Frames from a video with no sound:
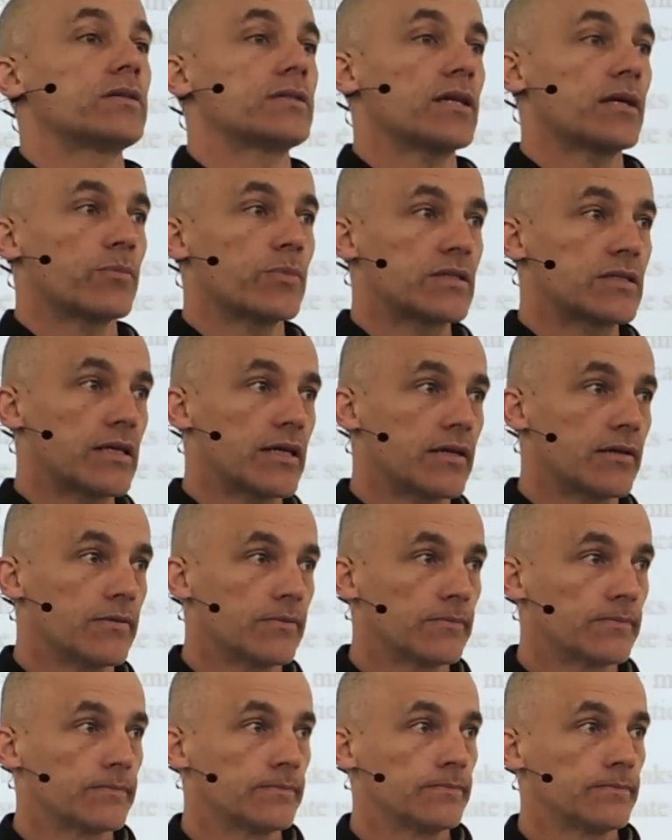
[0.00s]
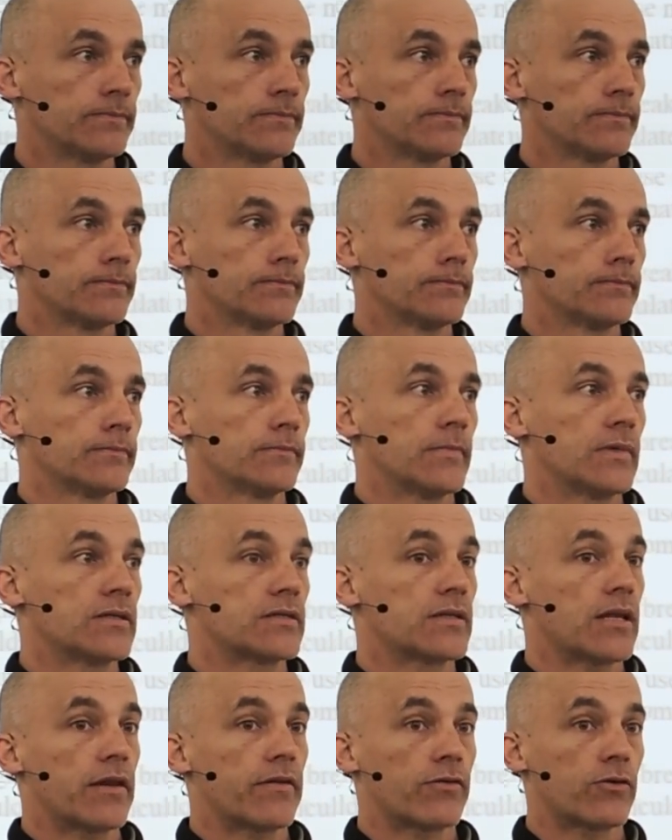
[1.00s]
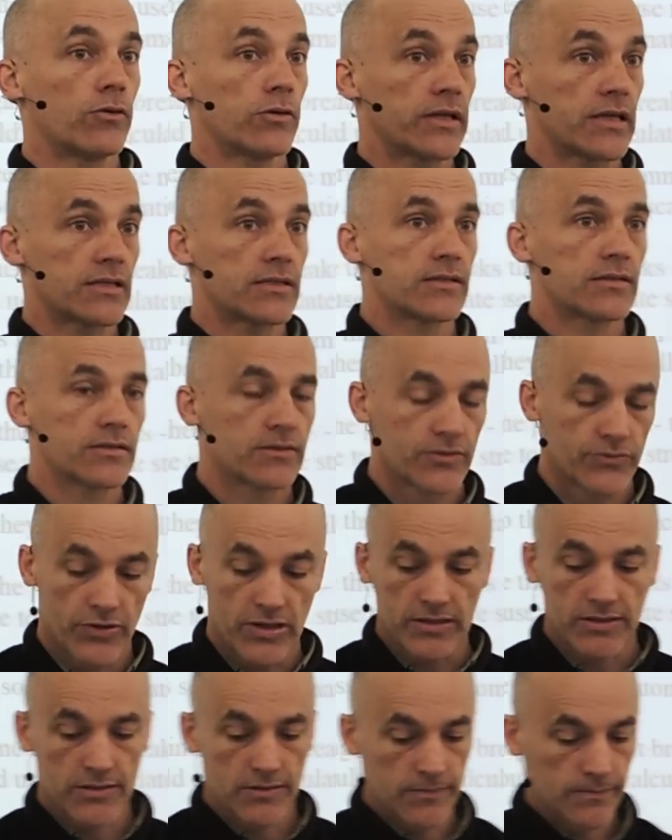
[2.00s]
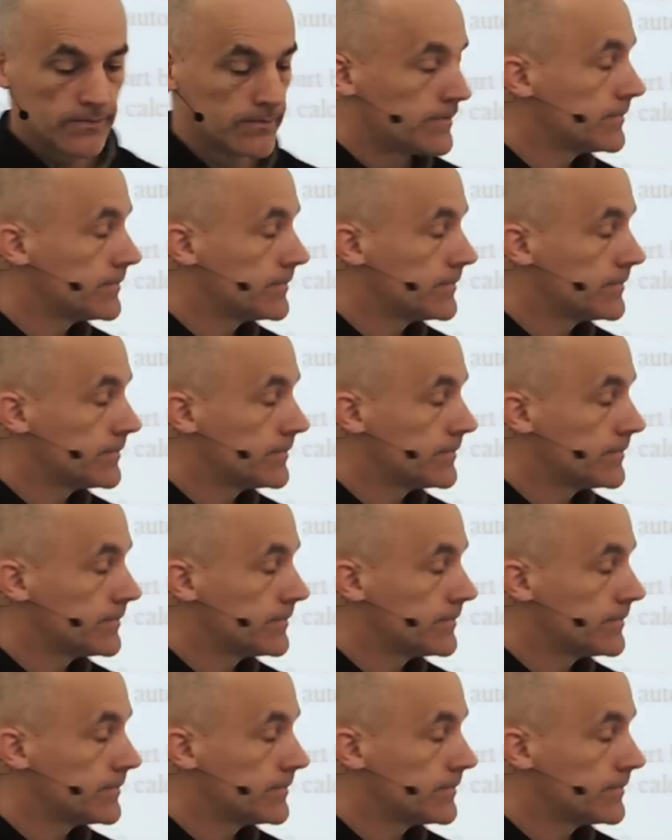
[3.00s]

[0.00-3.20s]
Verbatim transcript: sigma z, instead of calling it stress.